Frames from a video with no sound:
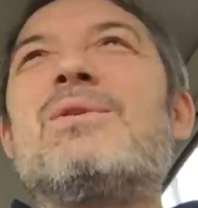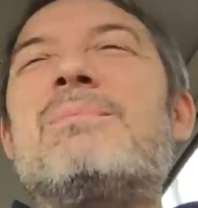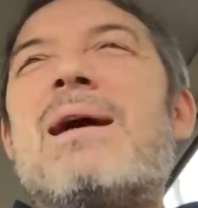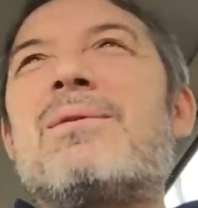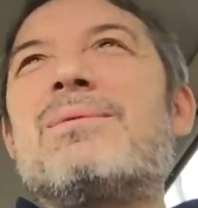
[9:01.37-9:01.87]
what
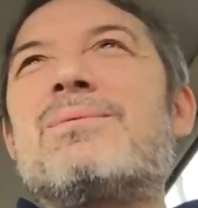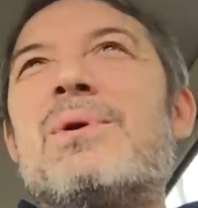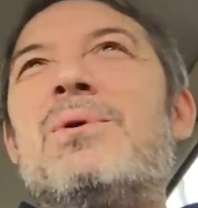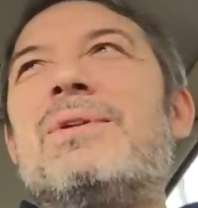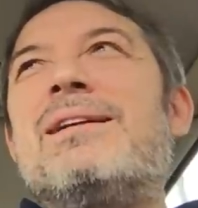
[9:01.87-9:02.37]
my
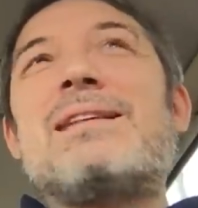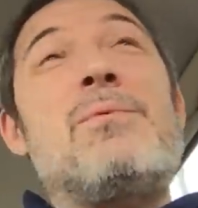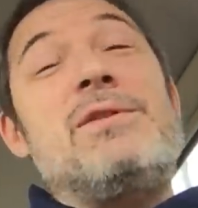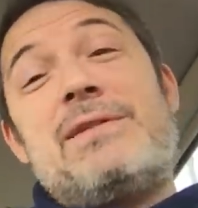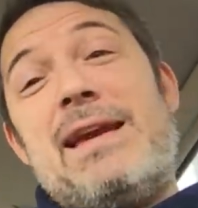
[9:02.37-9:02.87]
role is. I
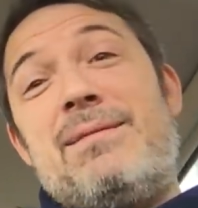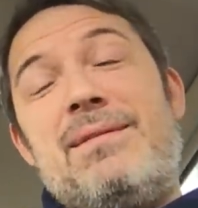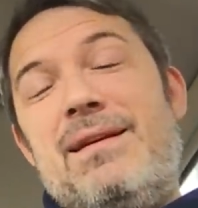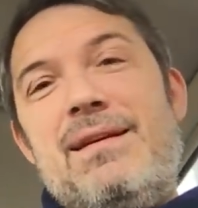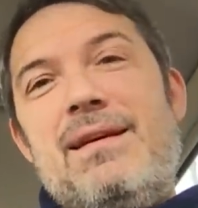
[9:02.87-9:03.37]
wish they had,
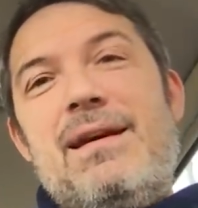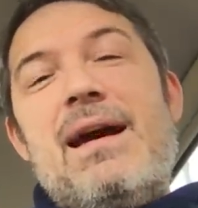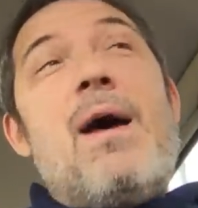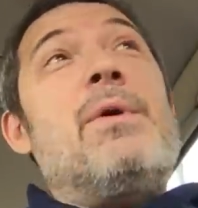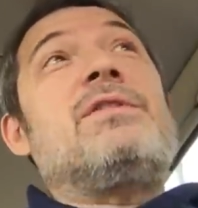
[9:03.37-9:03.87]

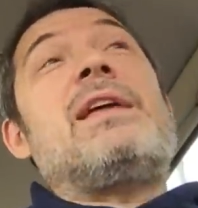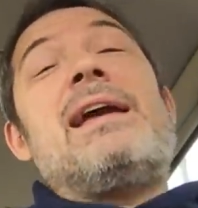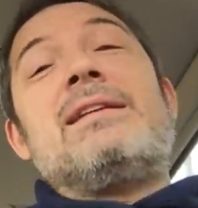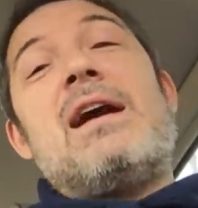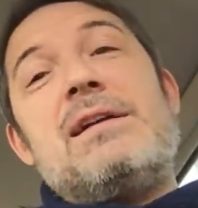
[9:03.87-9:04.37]
I wish they
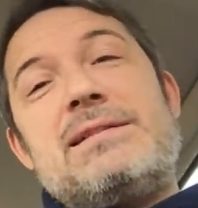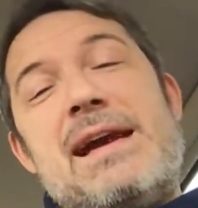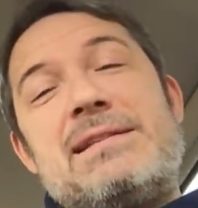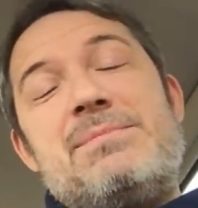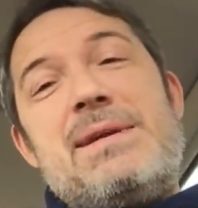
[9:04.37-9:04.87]
had
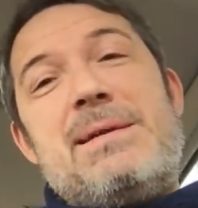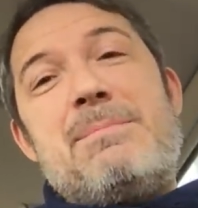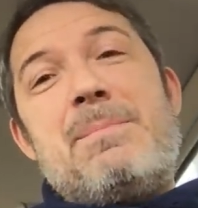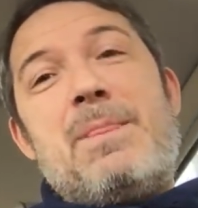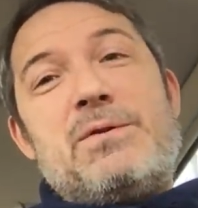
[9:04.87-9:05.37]
contacted me,
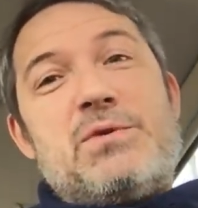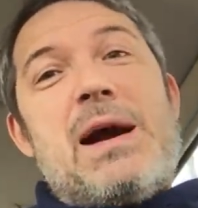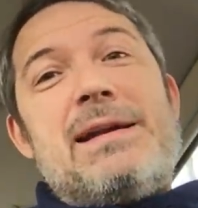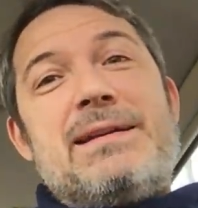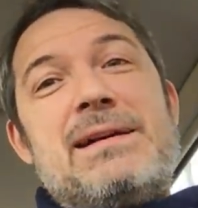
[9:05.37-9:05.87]
or
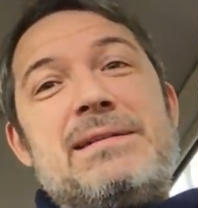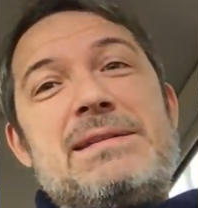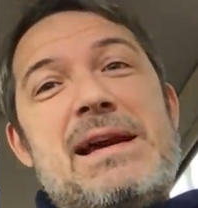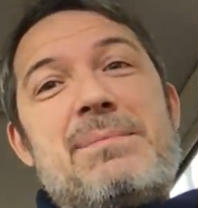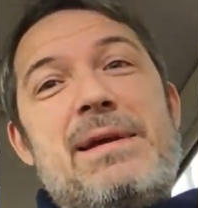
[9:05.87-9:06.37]
tried to
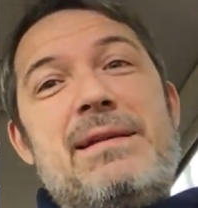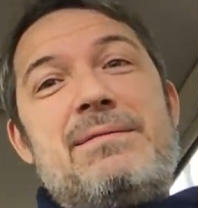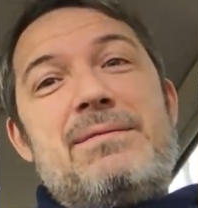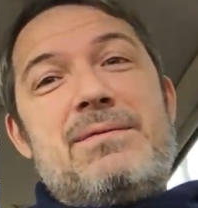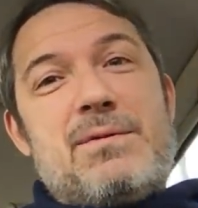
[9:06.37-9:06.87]
contact me,
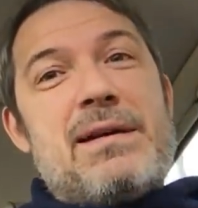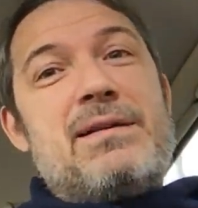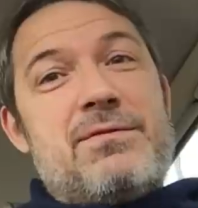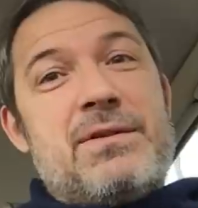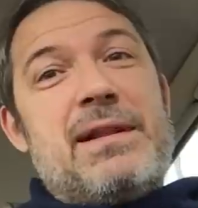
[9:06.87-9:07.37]
so I
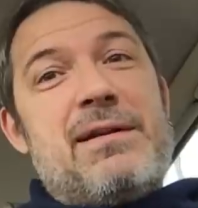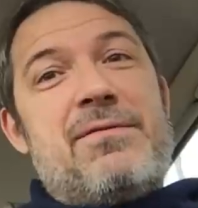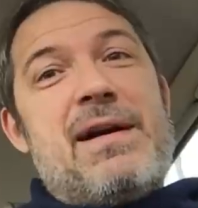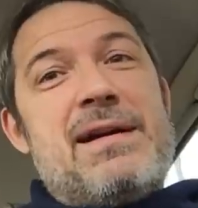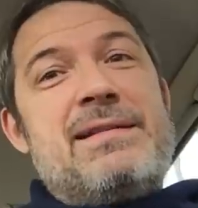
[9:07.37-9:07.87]
could have
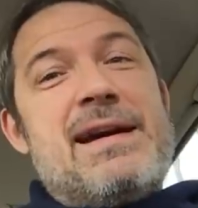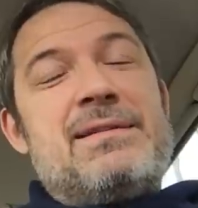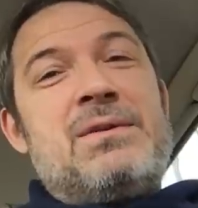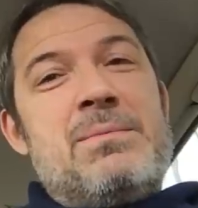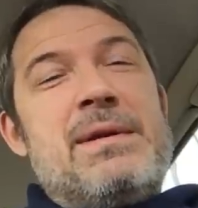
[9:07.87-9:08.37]
clarified
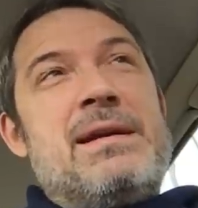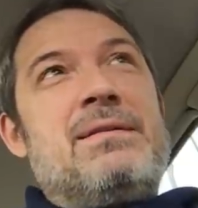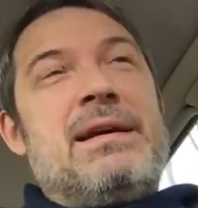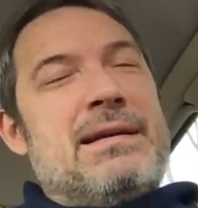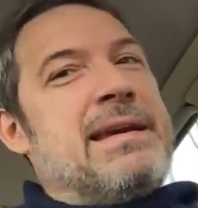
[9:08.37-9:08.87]
that a little bit.
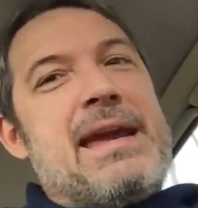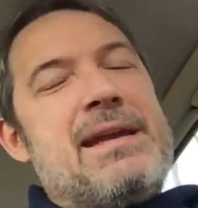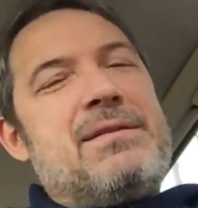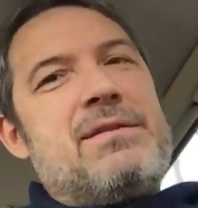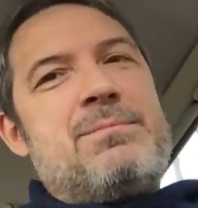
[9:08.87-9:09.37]
Like,
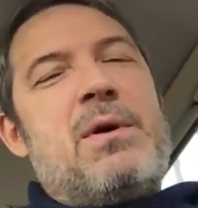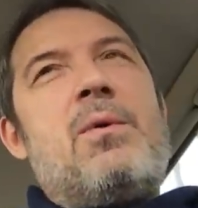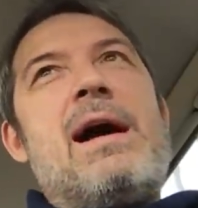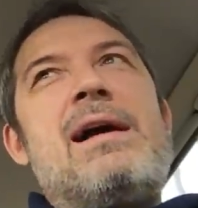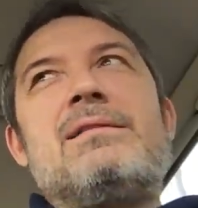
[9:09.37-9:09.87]
again, because
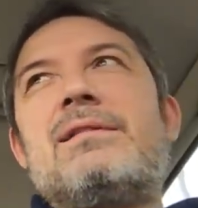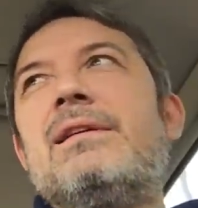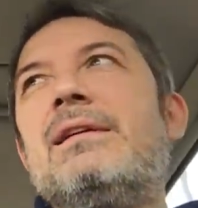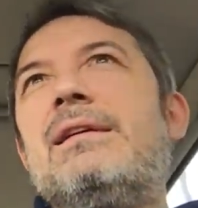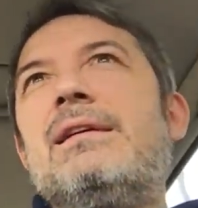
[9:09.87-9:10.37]
Boaz,
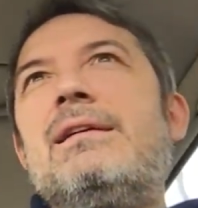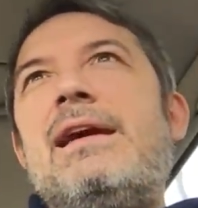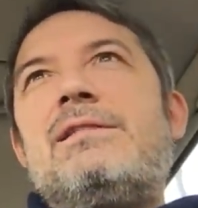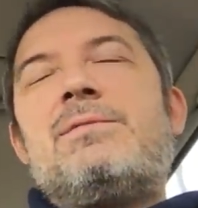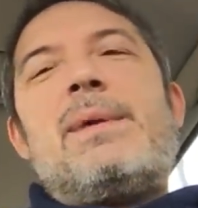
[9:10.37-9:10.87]

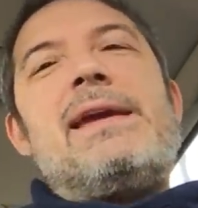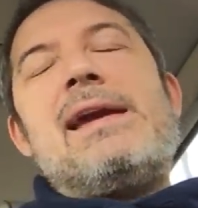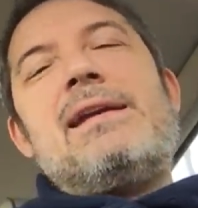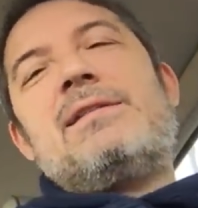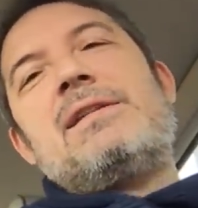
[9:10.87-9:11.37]
he's
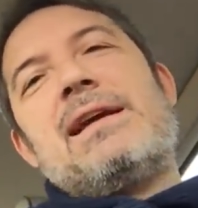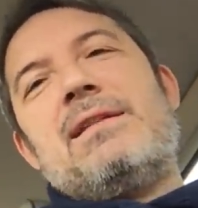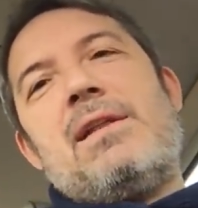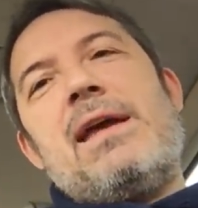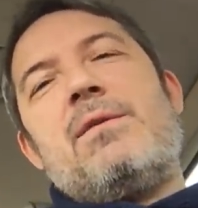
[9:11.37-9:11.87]
speaking in a
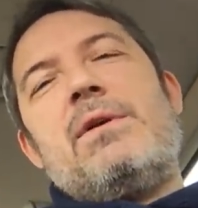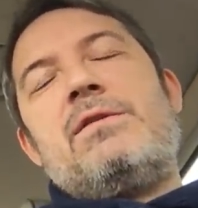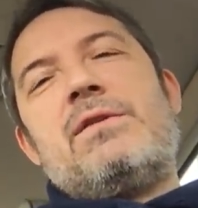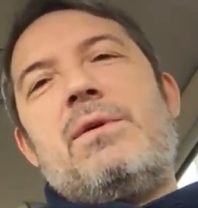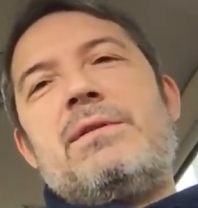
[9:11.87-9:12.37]
second
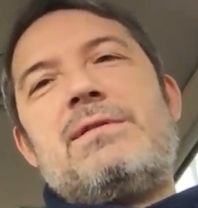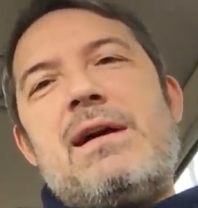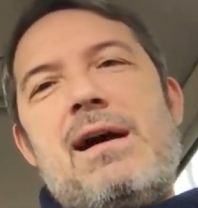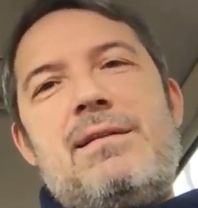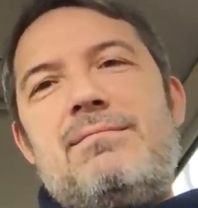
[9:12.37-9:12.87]
language, so it's
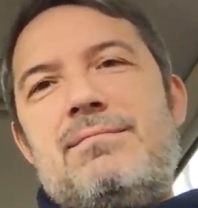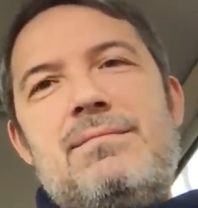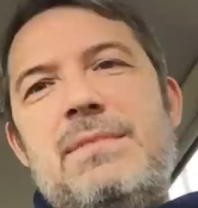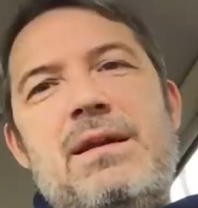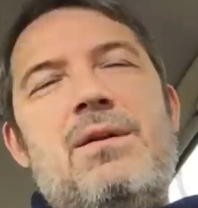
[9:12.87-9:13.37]
not,
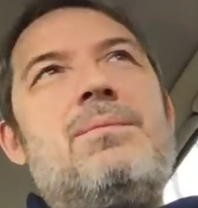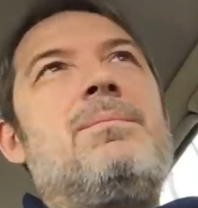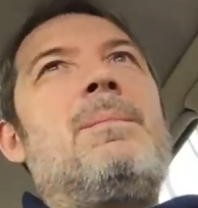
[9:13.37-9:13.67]
you know,